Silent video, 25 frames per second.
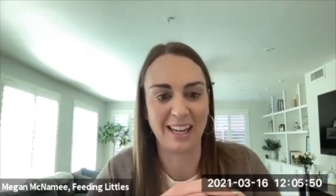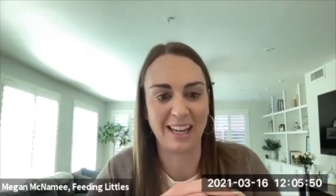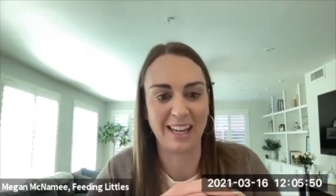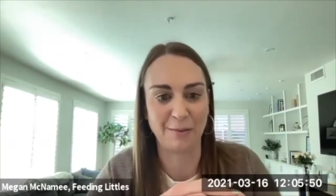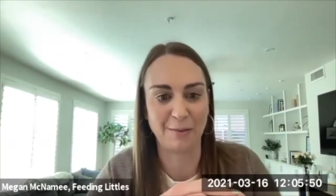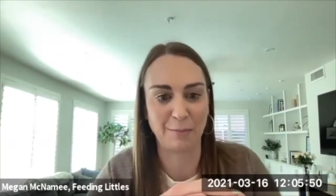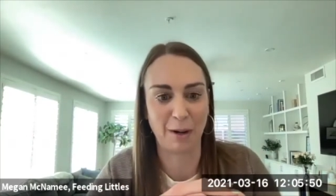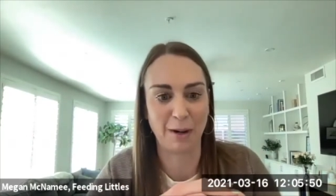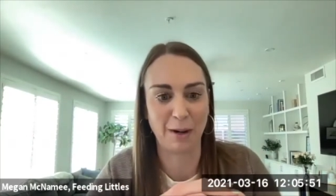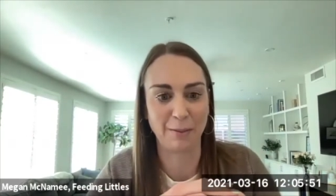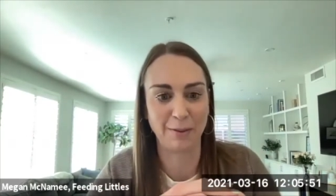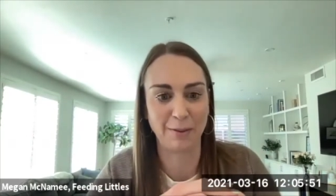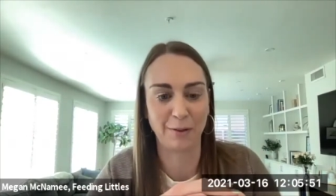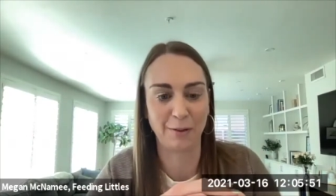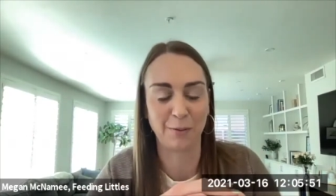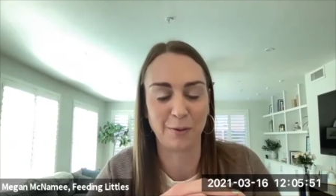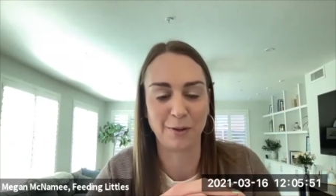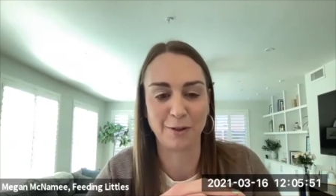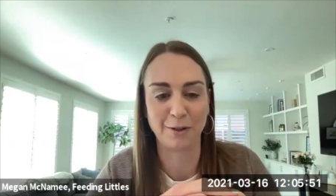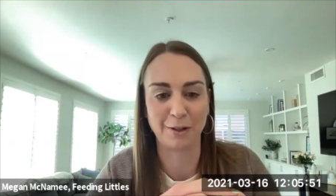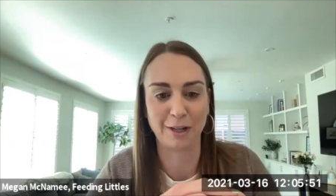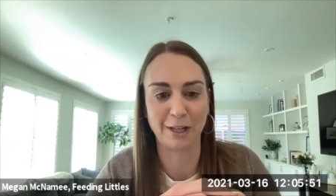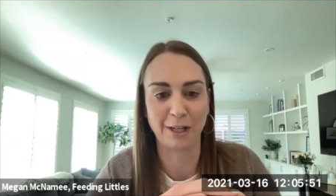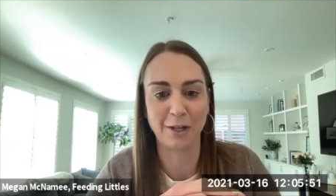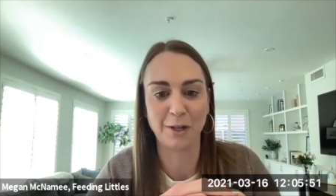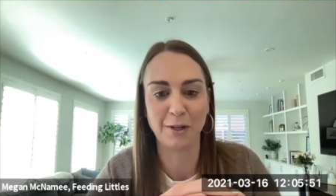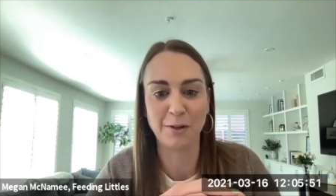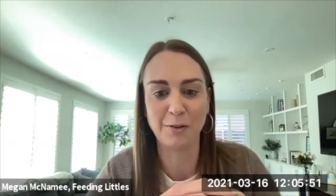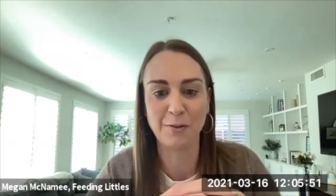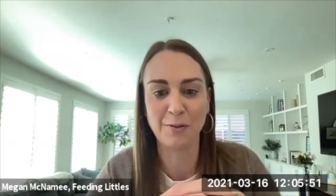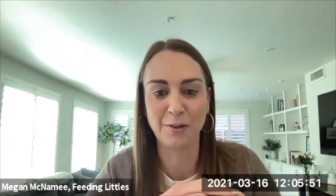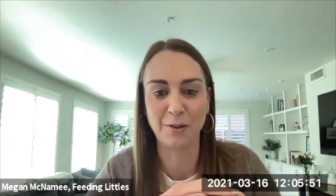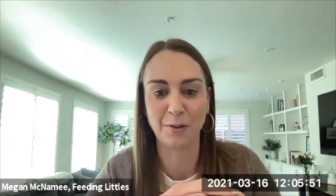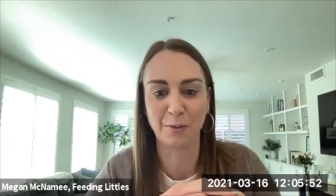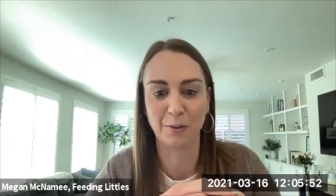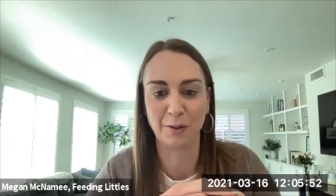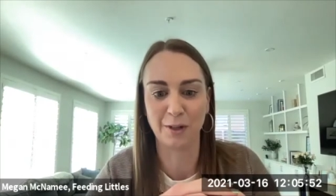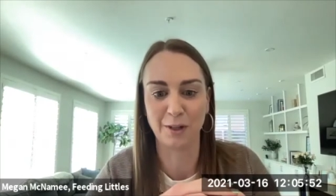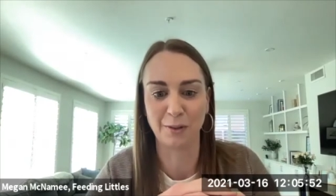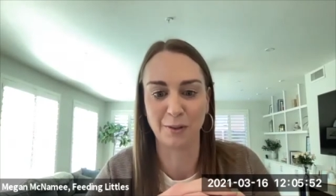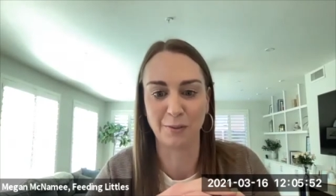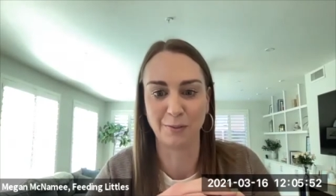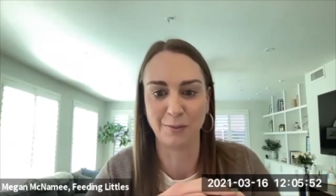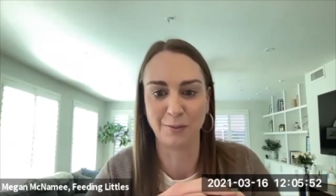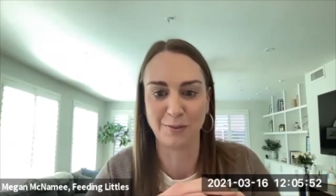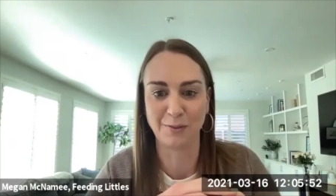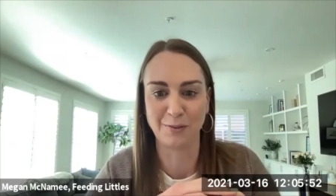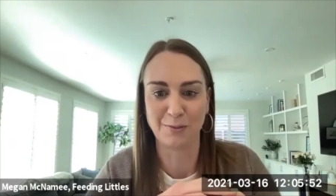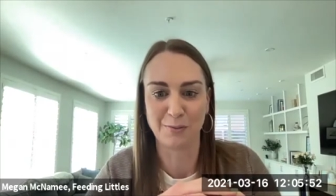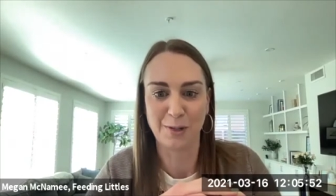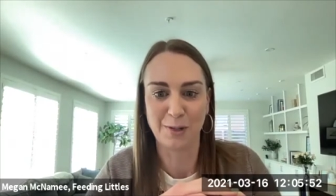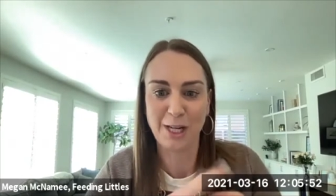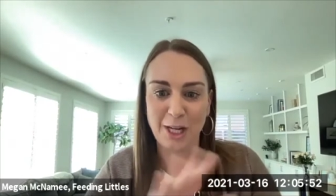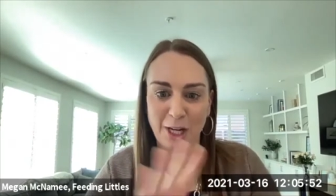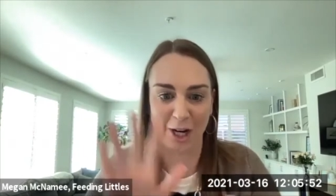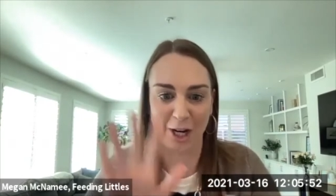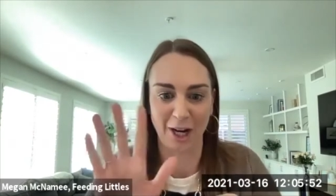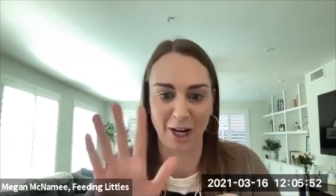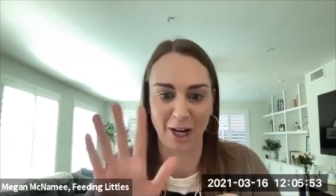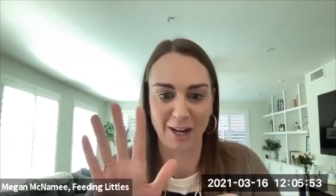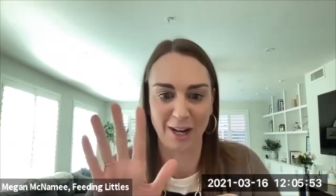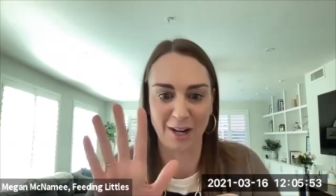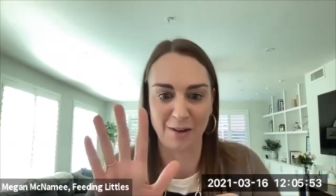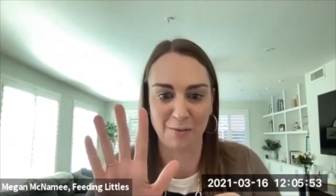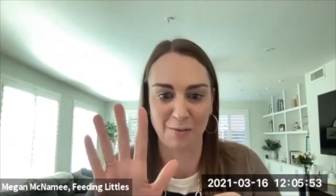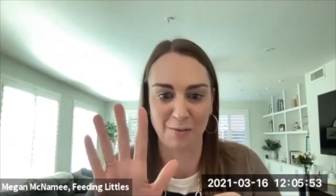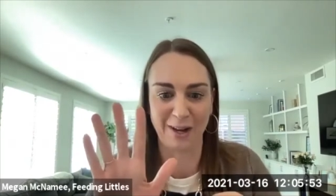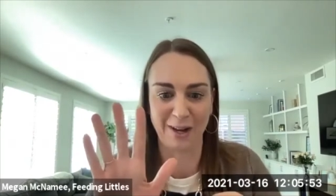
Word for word: and probably are wondering who in the world we are and